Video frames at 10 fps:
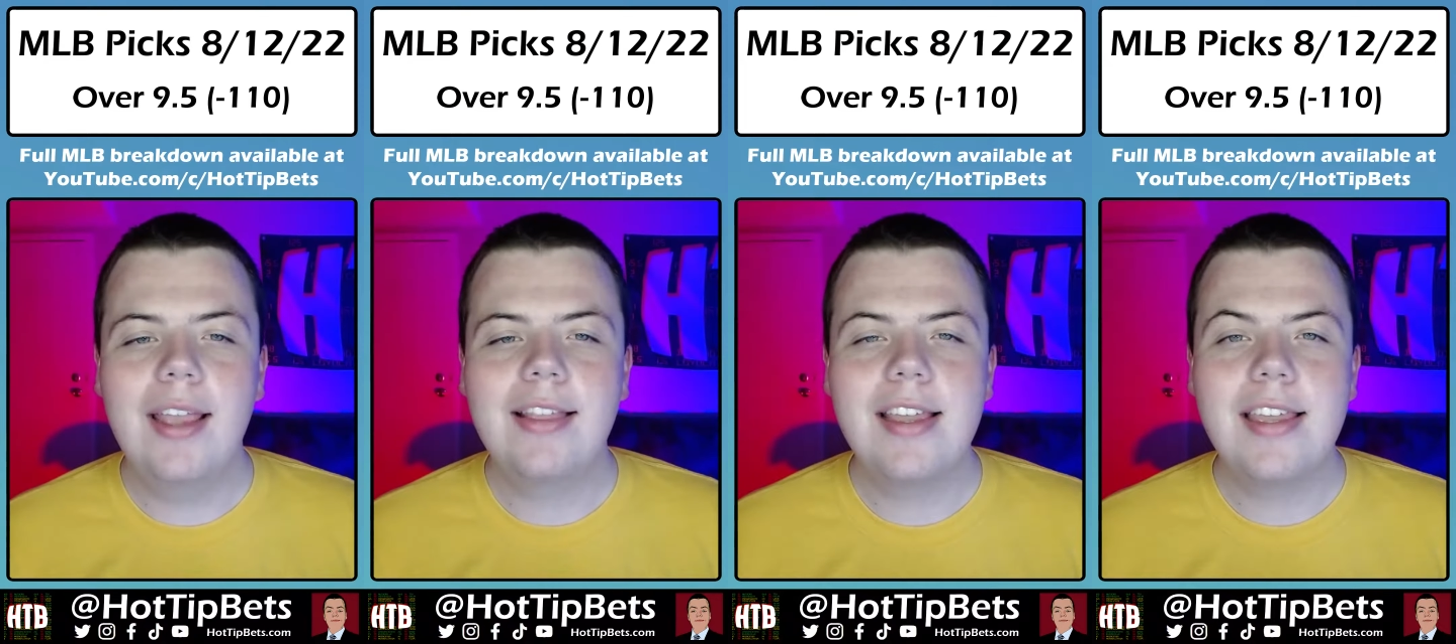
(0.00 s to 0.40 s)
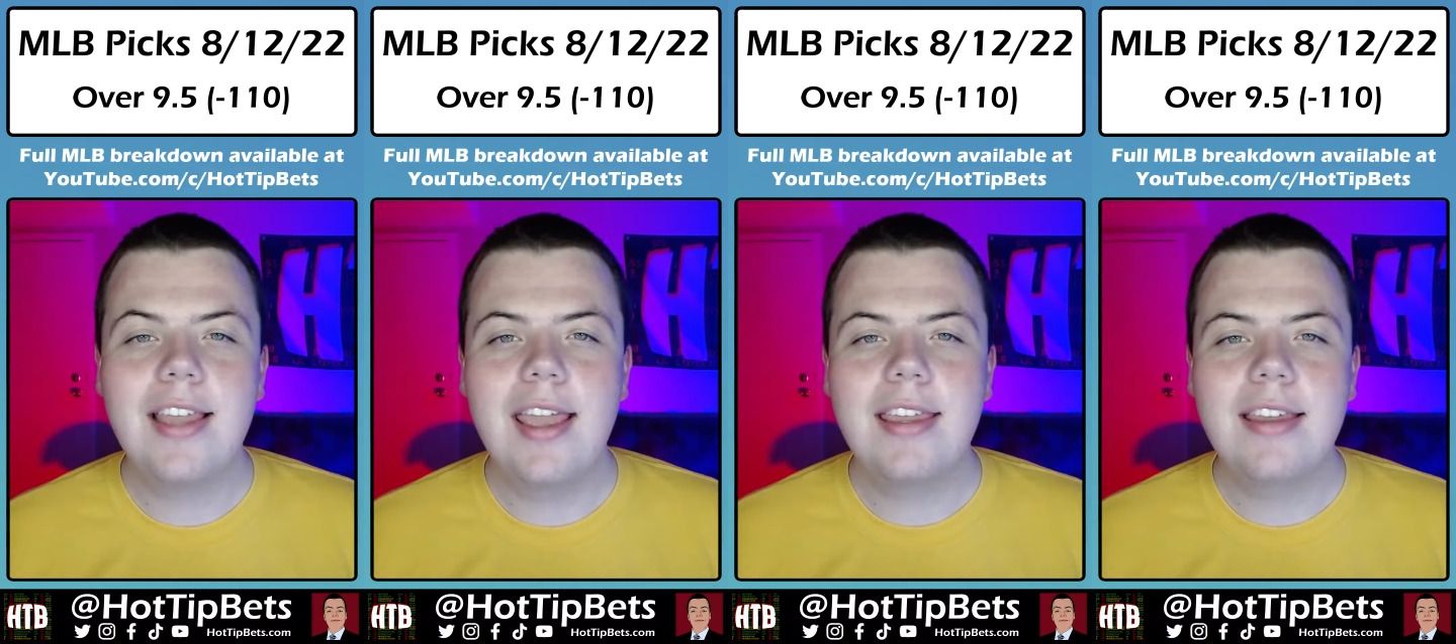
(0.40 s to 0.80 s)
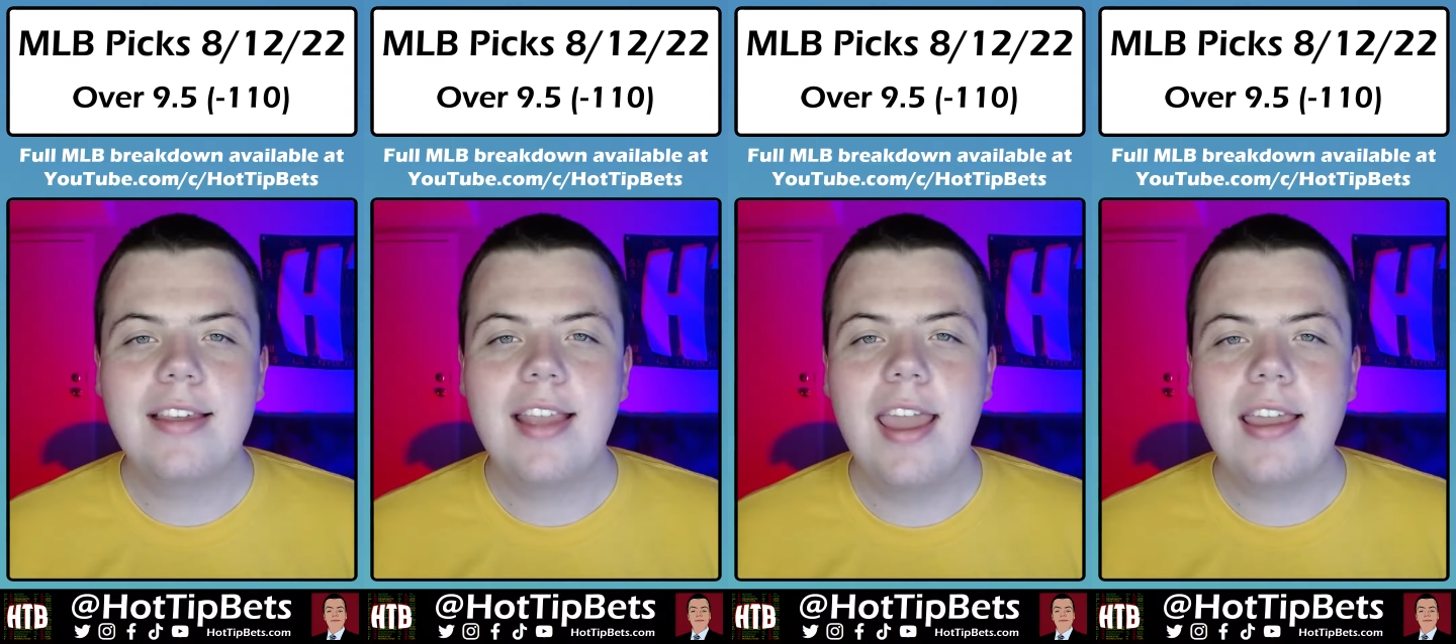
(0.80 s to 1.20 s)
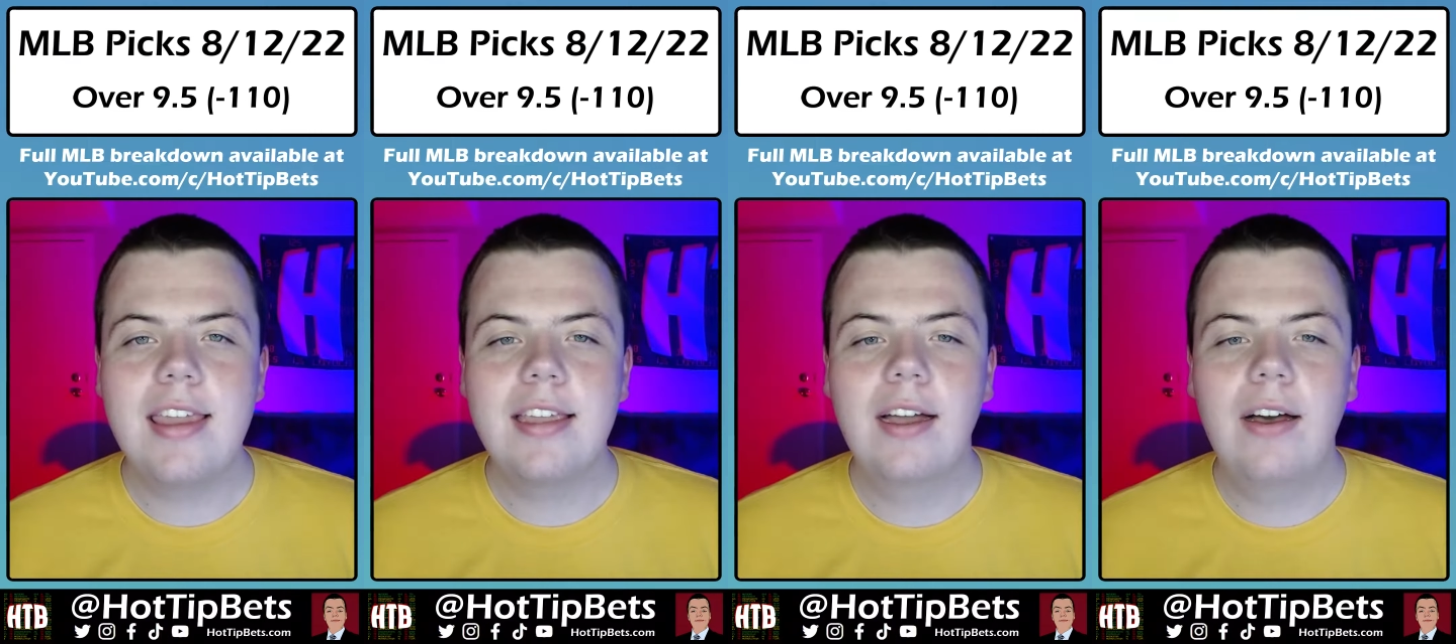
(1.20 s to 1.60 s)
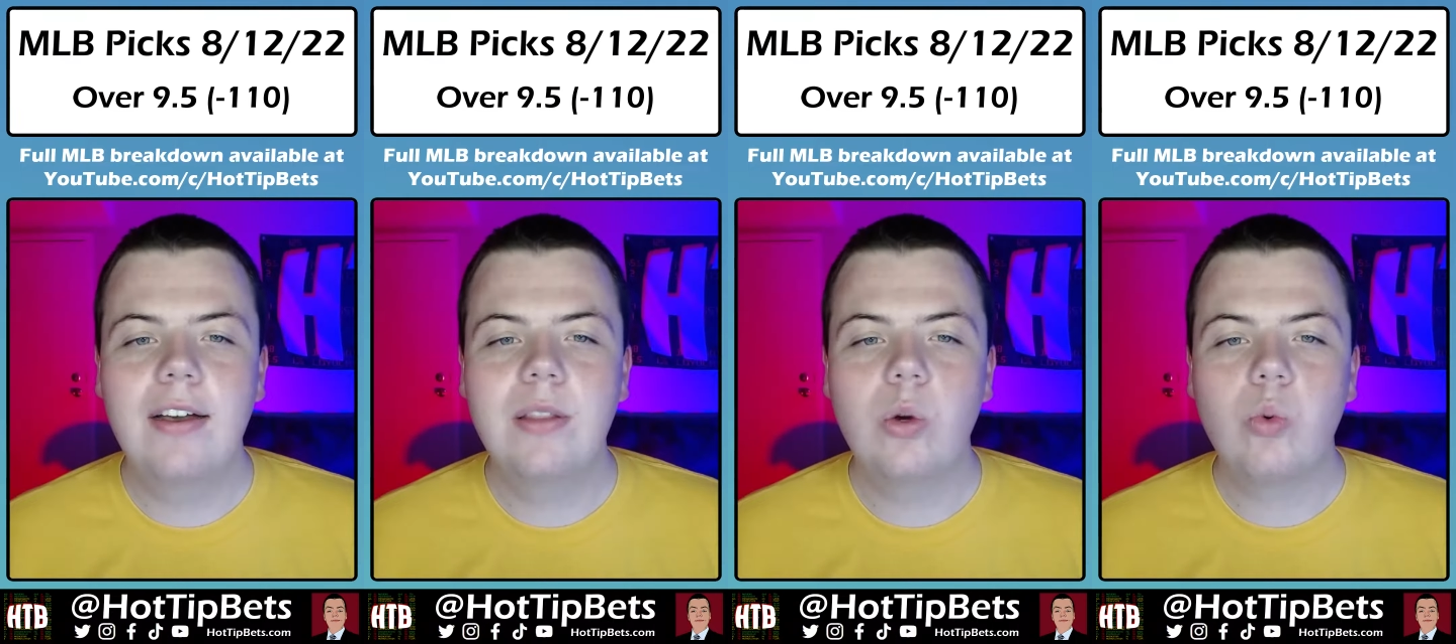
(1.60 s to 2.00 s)
is the Yankees taking
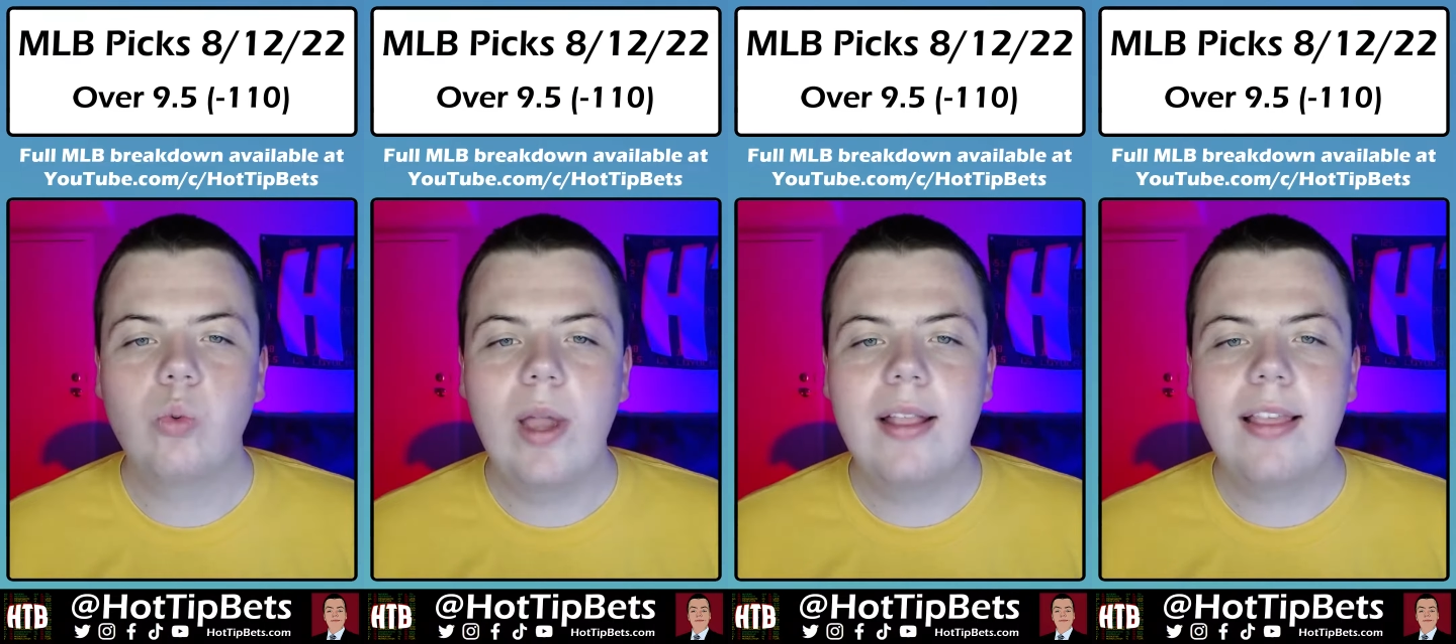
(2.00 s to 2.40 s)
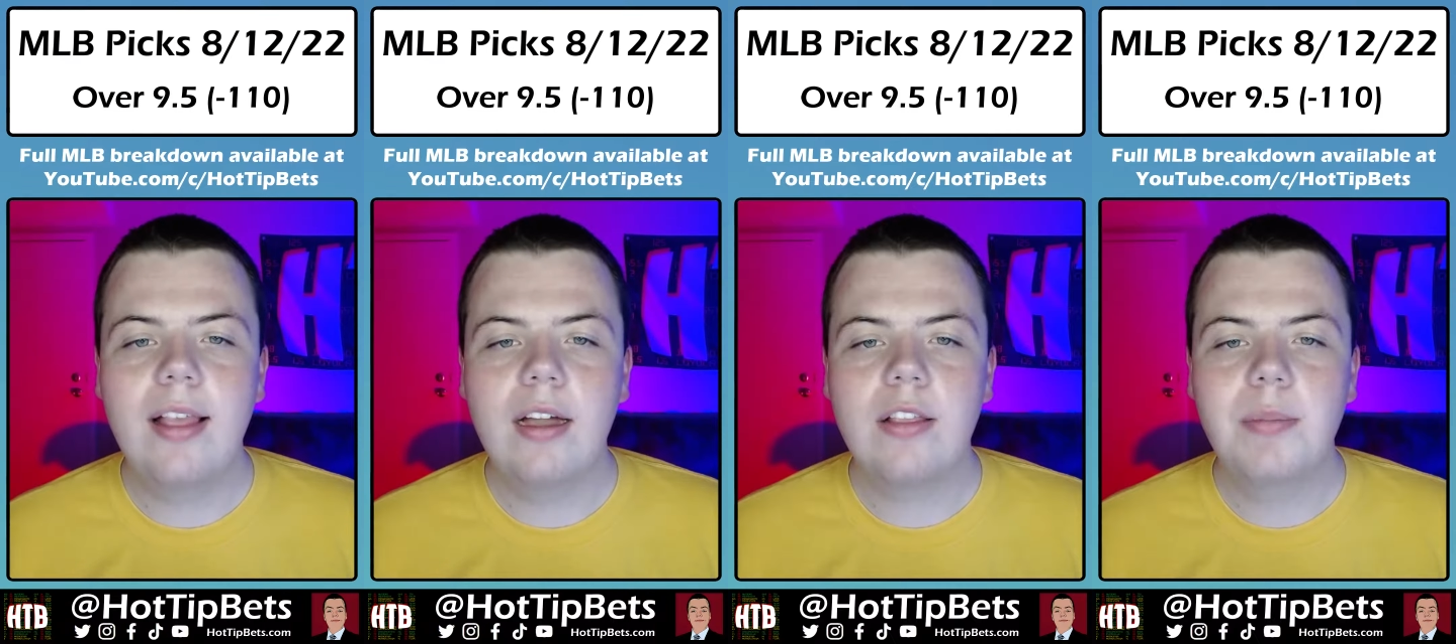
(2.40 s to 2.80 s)
on the Red Sox.